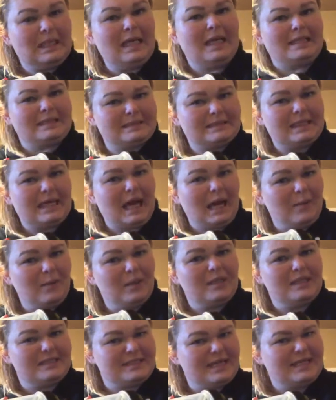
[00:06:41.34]
Yes, I'm
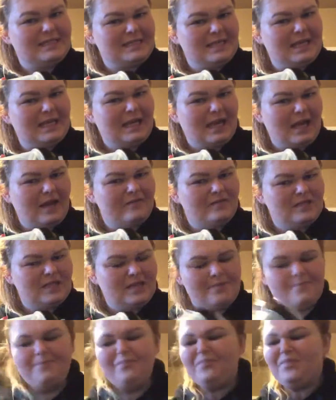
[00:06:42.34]
gonna say 10. I have
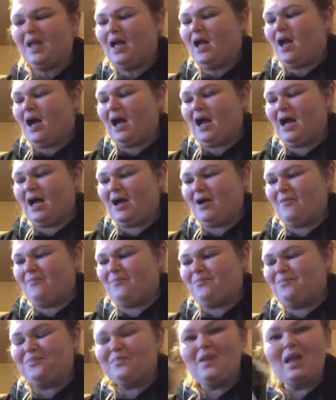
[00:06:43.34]
10. Um,
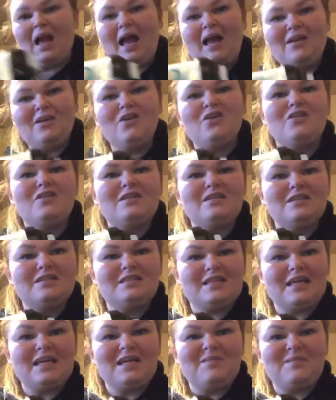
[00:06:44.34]

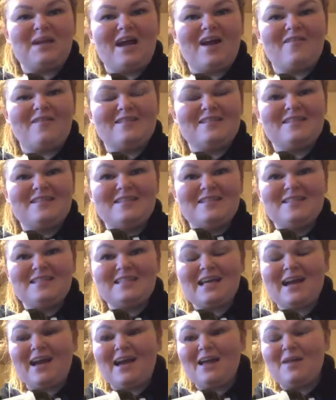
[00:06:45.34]
sign up now. This is the
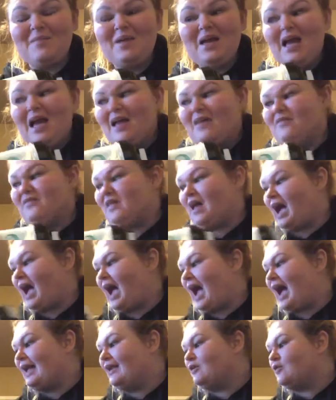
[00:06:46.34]
time.
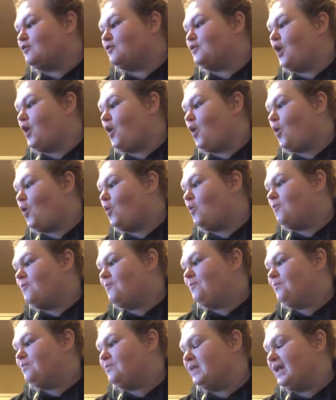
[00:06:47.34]
I don't know
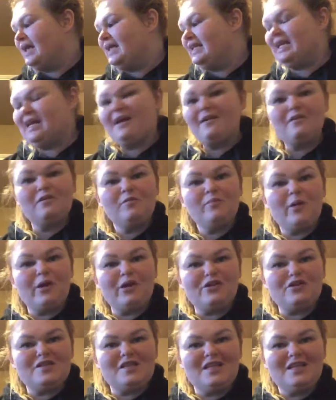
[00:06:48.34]
any other
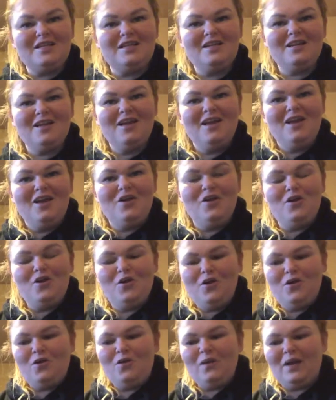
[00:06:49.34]
person
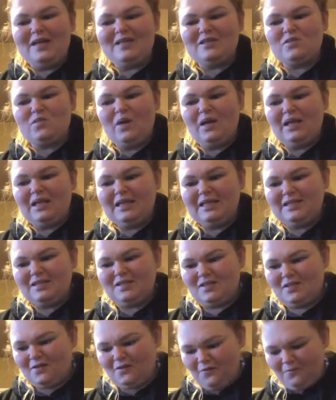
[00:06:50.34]
who is willing
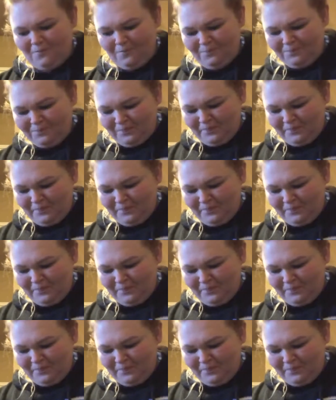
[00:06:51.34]
to